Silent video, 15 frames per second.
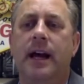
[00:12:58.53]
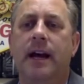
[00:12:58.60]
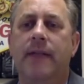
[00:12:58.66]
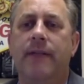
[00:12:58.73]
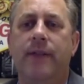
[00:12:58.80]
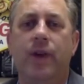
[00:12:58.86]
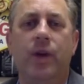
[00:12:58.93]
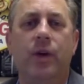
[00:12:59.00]

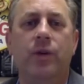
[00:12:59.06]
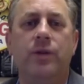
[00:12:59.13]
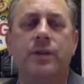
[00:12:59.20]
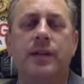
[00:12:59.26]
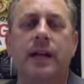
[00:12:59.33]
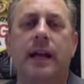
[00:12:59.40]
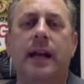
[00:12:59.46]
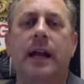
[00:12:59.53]
views
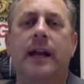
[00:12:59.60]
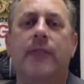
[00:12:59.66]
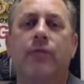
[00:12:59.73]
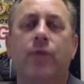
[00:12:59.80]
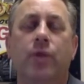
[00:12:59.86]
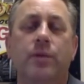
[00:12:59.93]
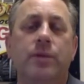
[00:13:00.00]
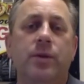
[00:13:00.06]
and
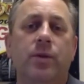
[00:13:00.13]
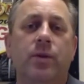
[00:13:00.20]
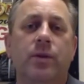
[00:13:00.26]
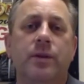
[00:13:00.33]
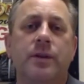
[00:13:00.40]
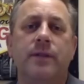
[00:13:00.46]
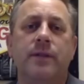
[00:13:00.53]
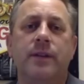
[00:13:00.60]
room
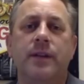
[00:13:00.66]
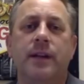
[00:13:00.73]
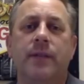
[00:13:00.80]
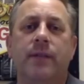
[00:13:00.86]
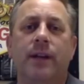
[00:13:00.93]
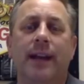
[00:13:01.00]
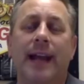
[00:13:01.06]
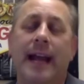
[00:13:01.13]
tours
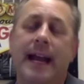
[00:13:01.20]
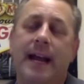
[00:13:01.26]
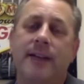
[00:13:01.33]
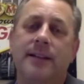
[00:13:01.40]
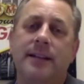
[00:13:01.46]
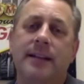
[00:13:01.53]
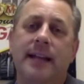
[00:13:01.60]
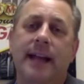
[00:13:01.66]
different layouts
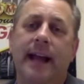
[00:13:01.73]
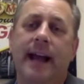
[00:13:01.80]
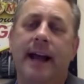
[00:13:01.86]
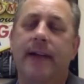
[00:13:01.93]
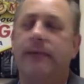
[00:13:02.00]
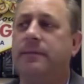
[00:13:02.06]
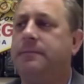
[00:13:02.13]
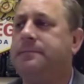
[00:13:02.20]
that they have.